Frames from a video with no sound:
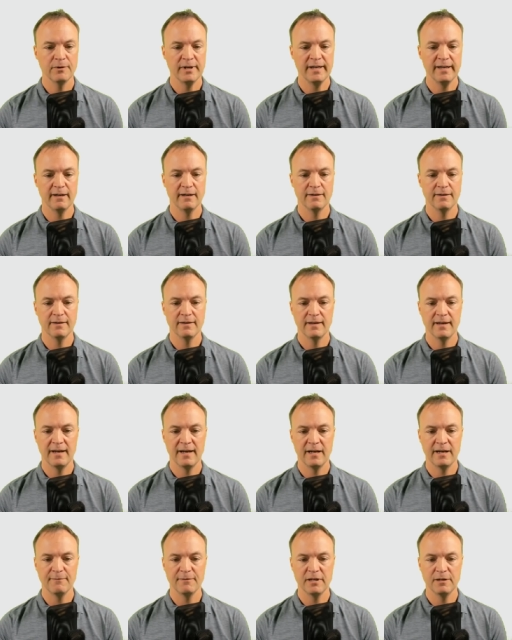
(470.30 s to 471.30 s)
right here,
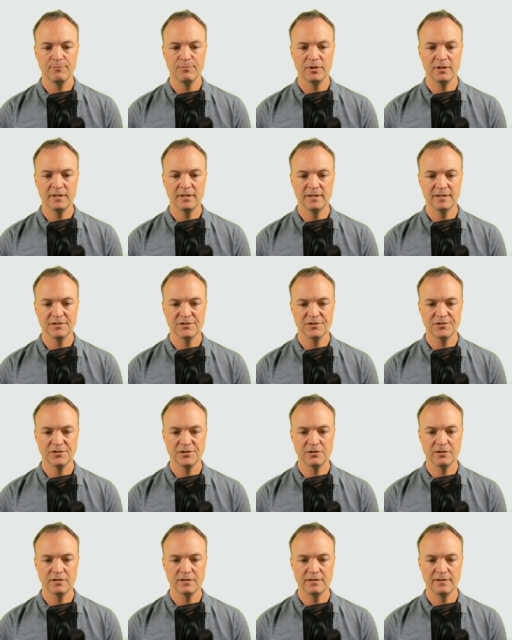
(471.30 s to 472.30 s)
and I'm going to plunk a
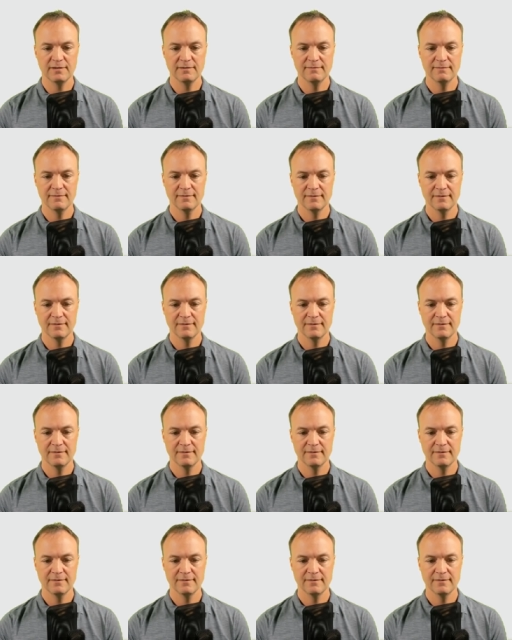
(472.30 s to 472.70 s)
circle